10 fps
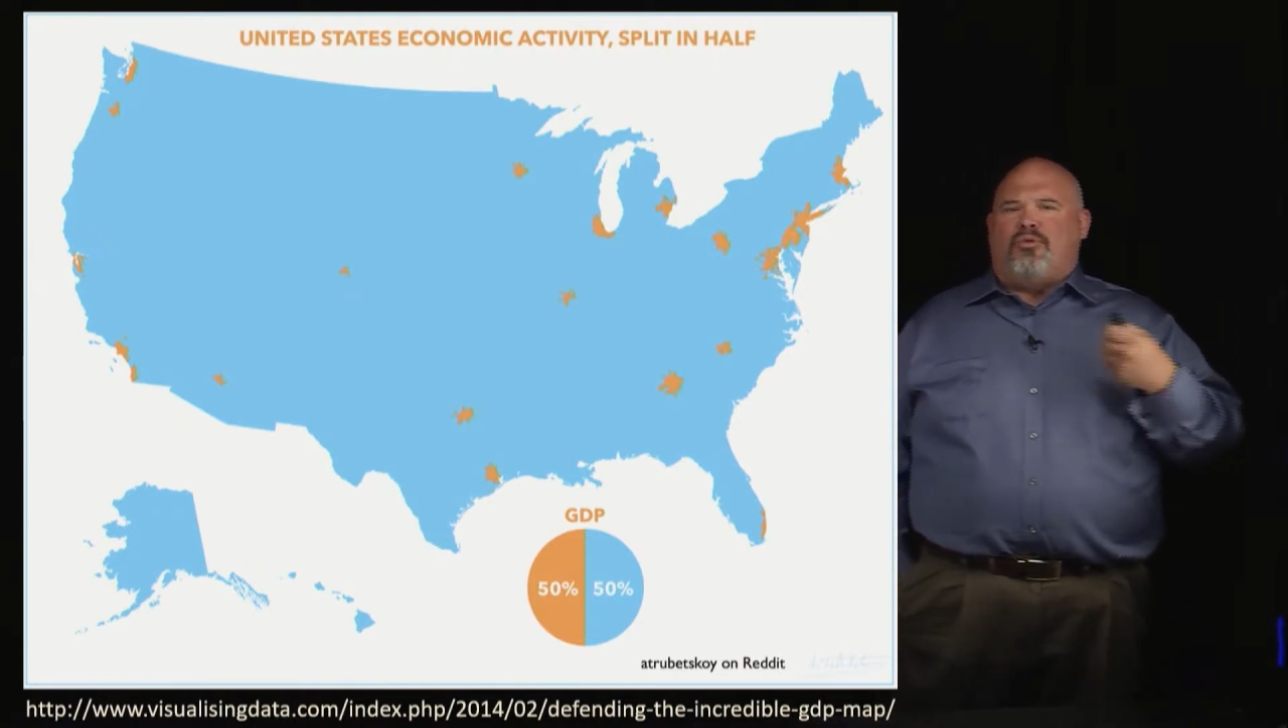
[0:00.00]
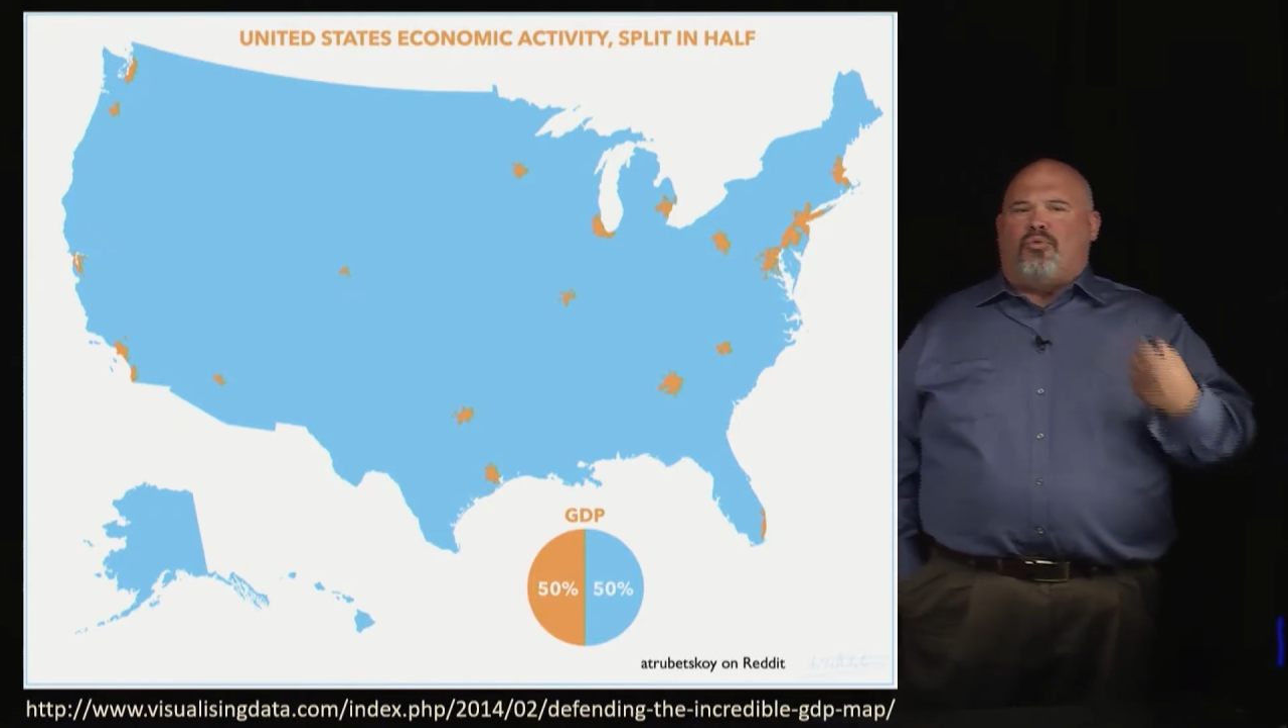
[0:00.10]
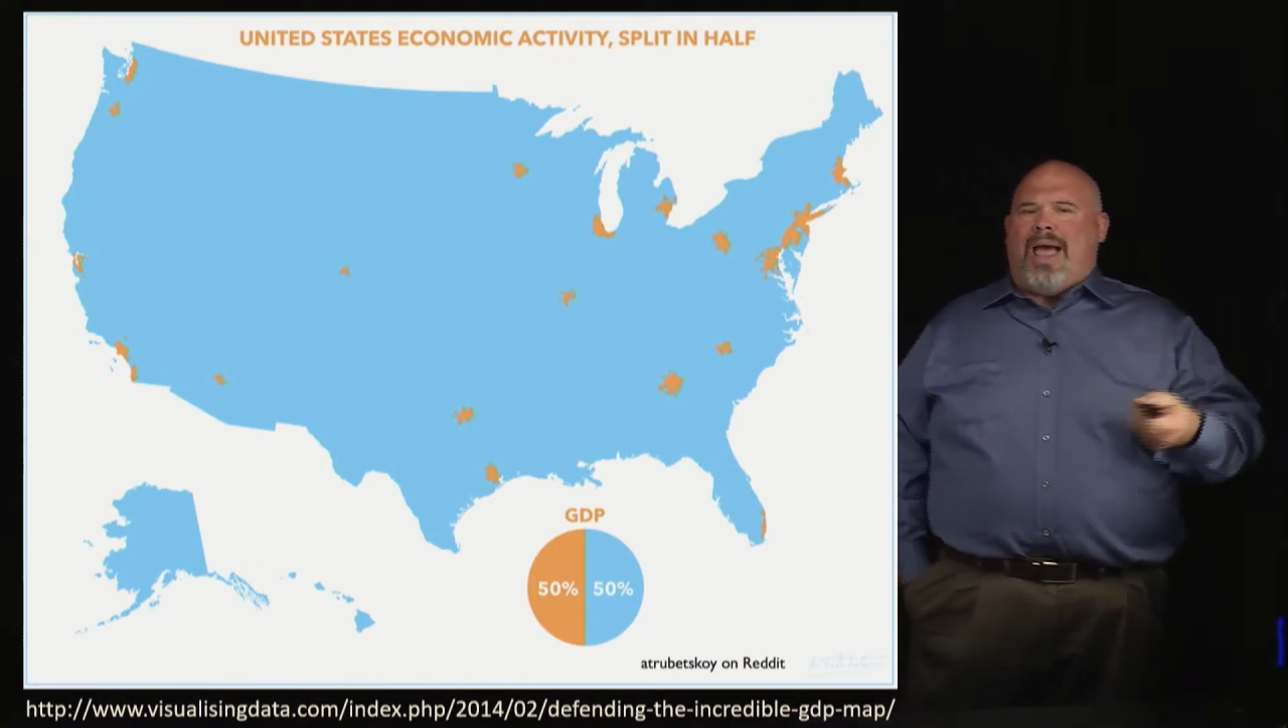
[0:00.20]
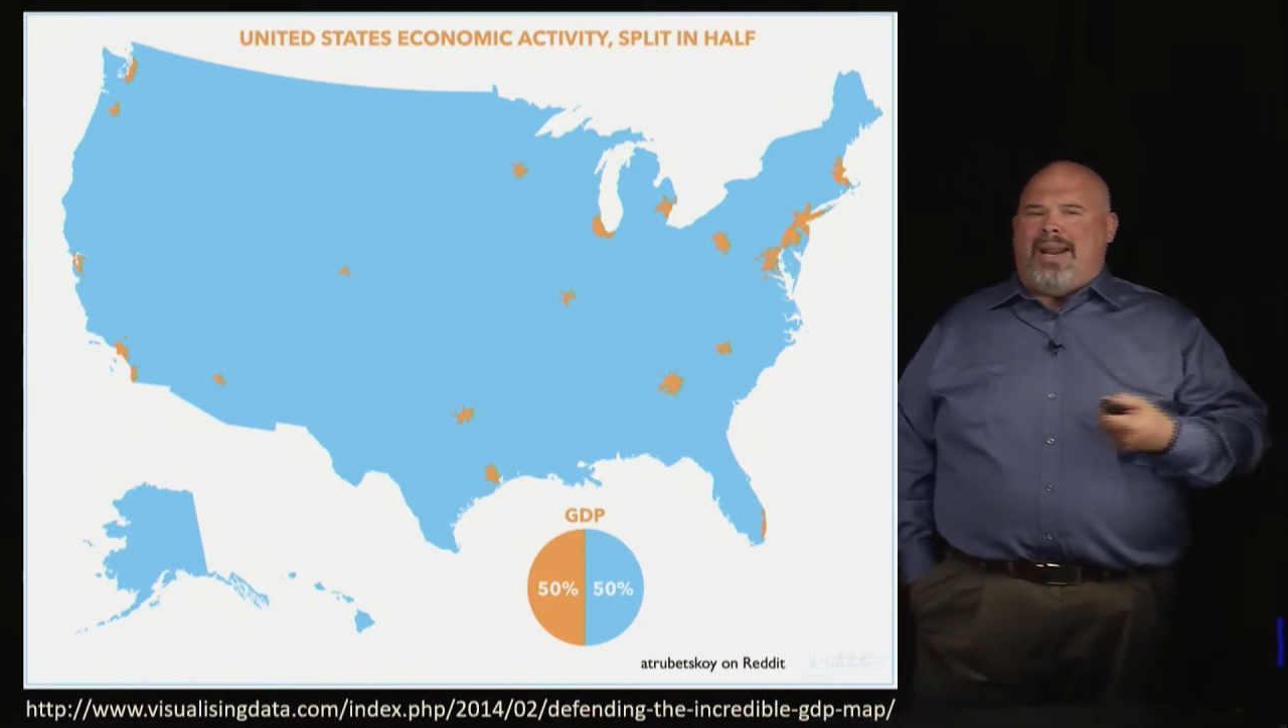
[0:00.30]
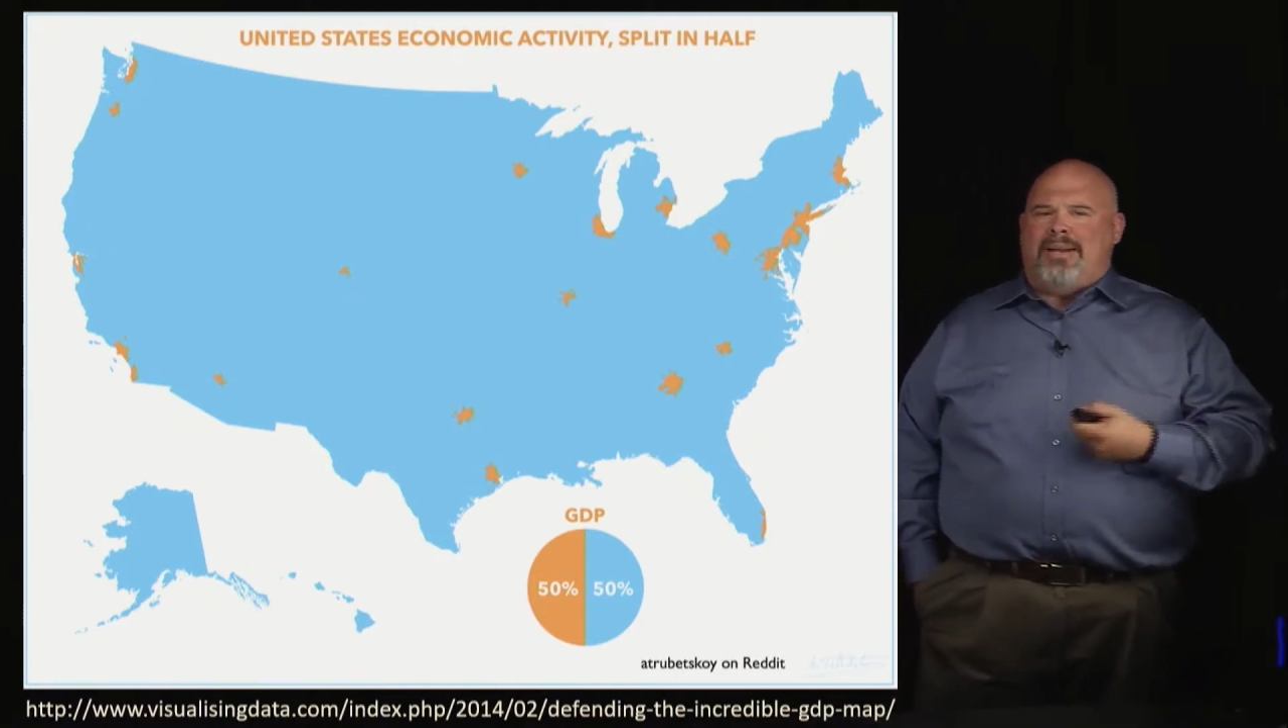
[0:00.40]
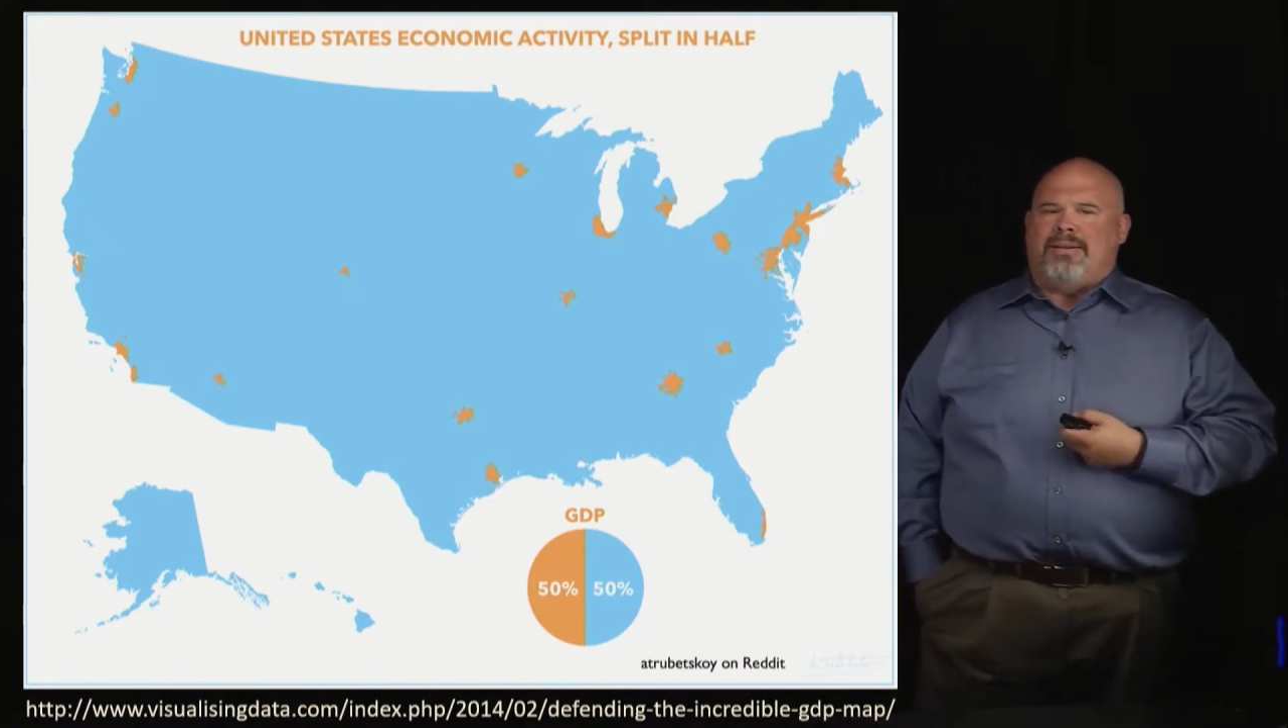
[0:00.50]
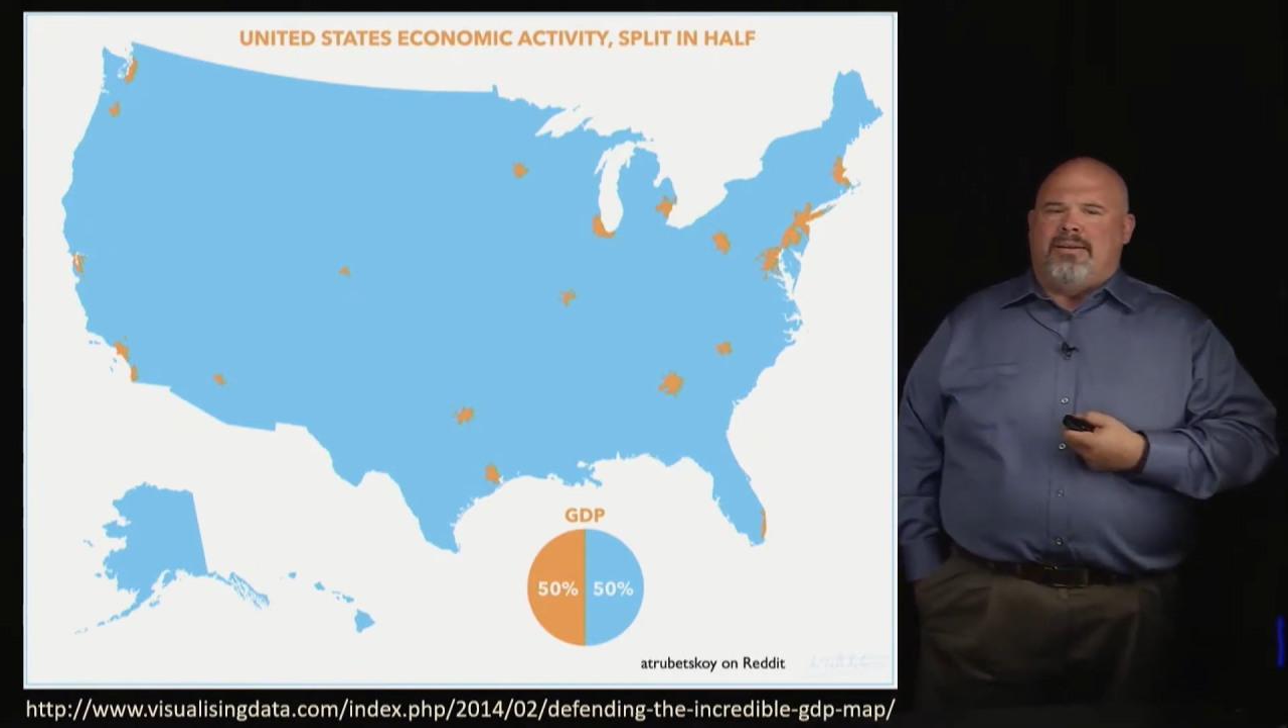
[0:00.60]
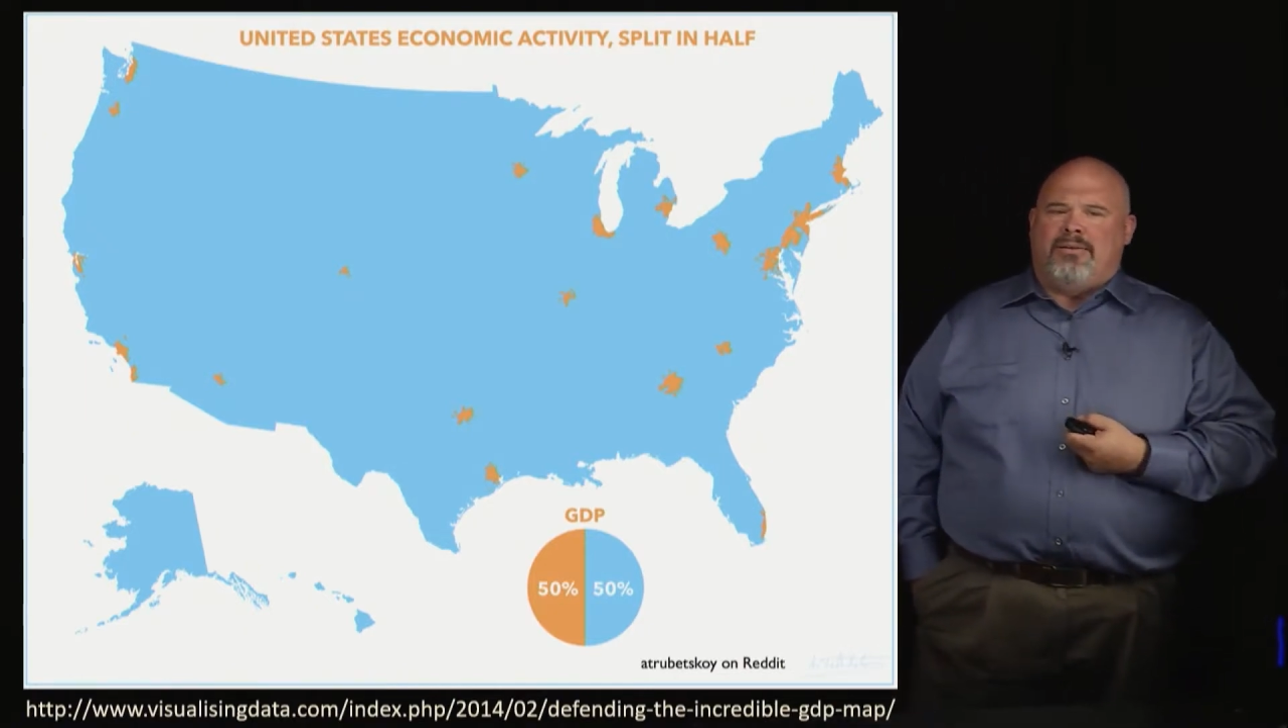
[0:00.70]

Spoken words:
Reddit,